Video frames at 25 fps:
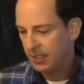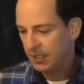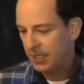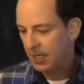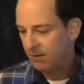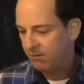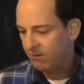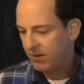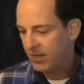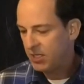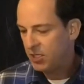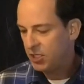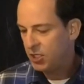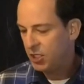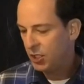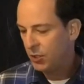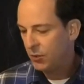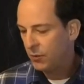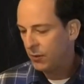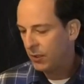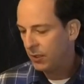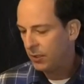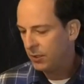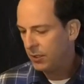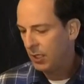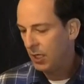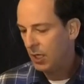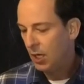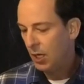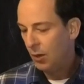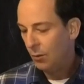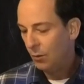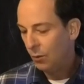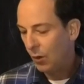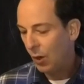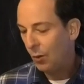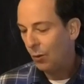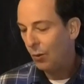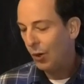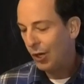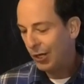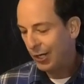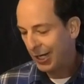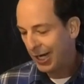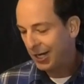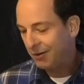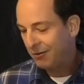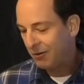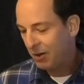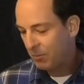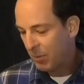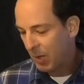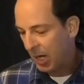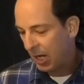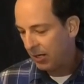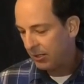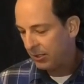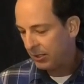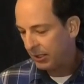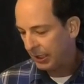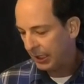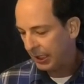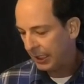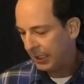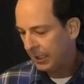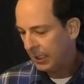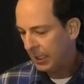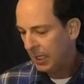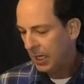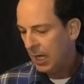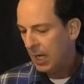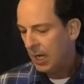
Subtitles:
they've endured while working remotely,